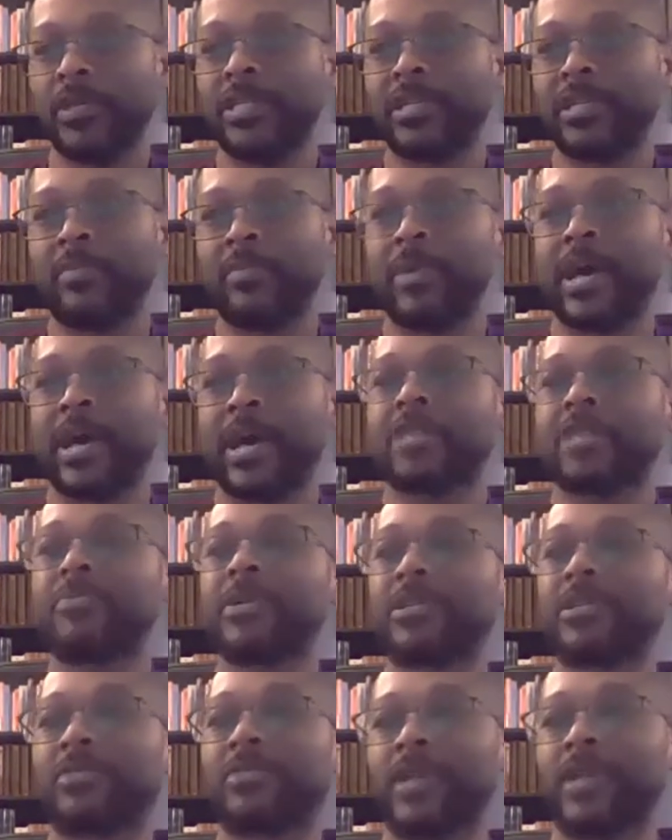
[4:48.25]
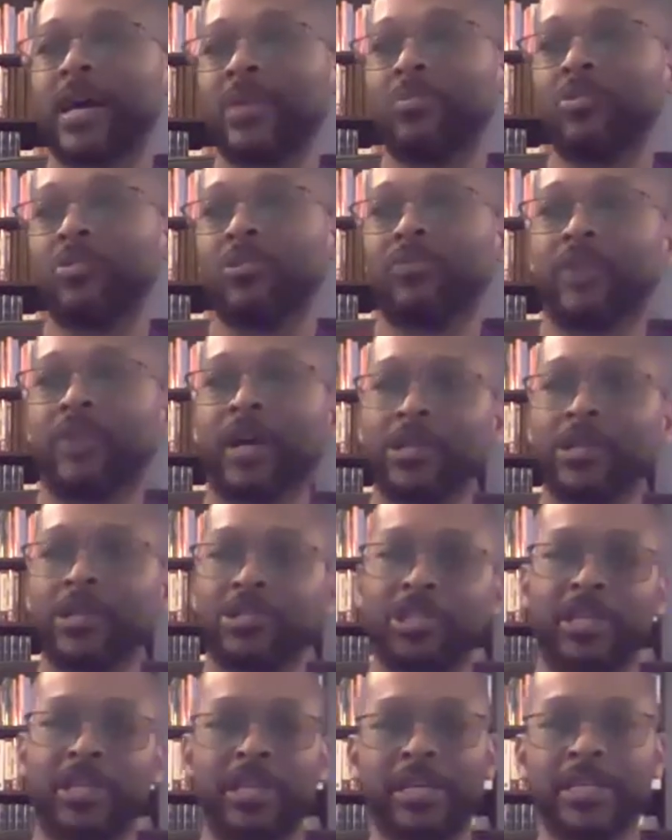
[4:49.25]
that some aspect of Latin
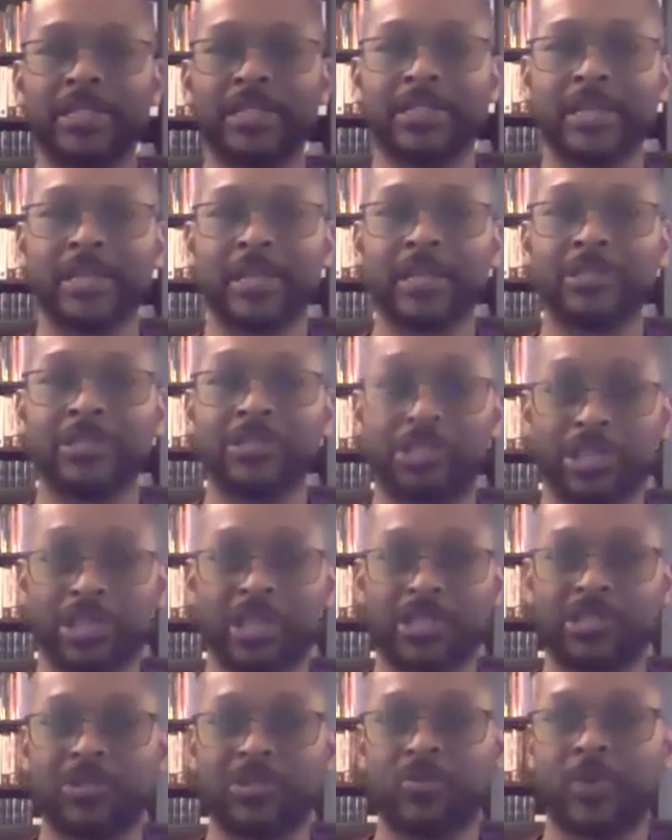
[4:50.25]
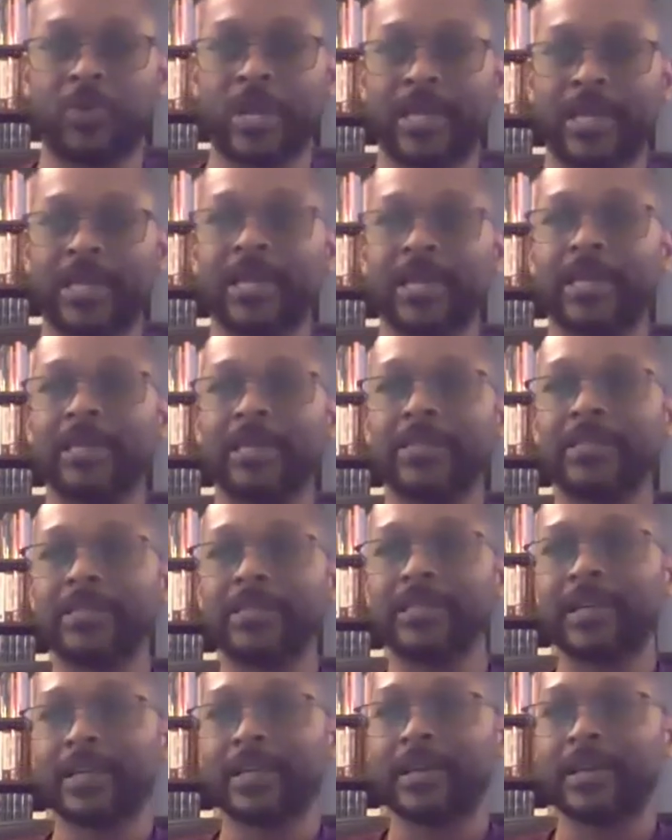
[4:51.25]
morphology is just the way it
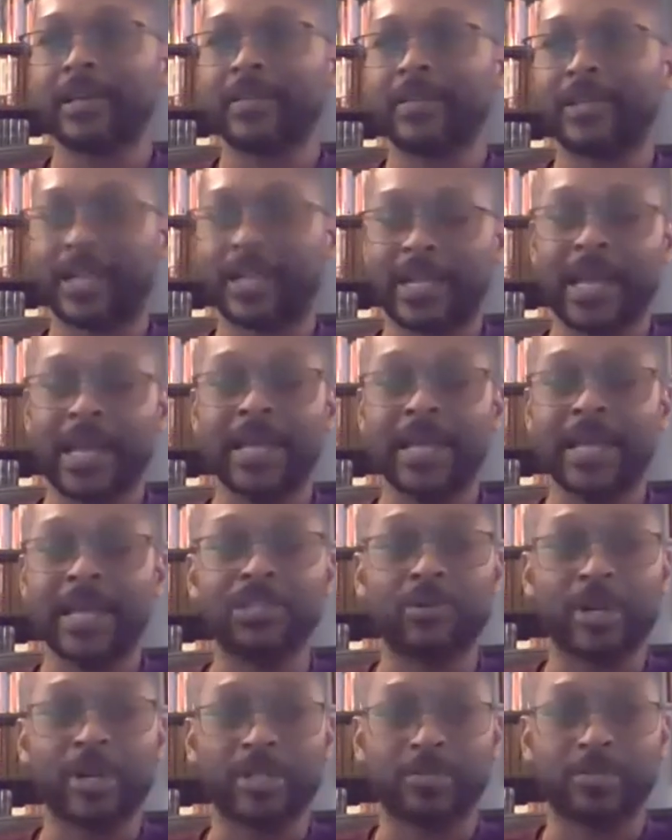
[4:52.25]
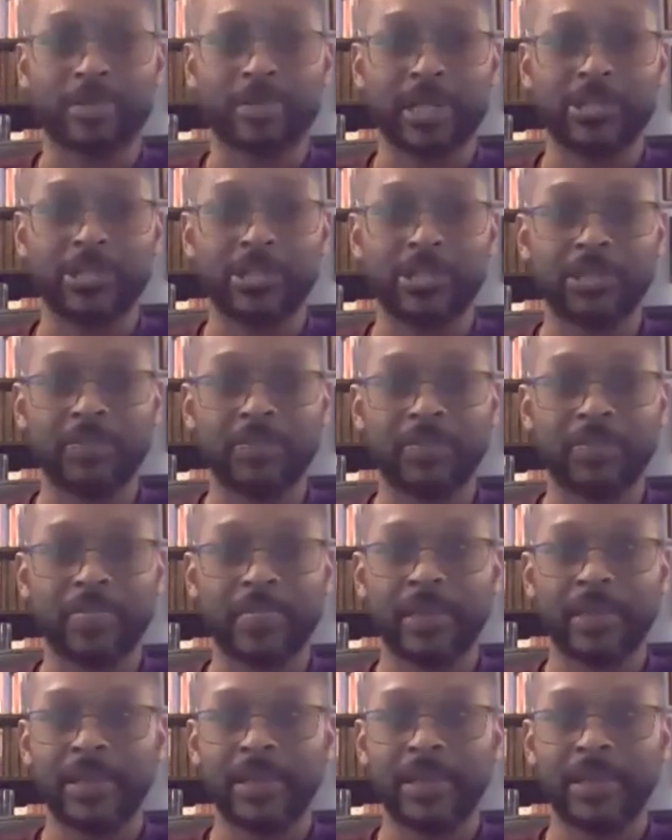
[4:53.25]
is, that it has no explanation,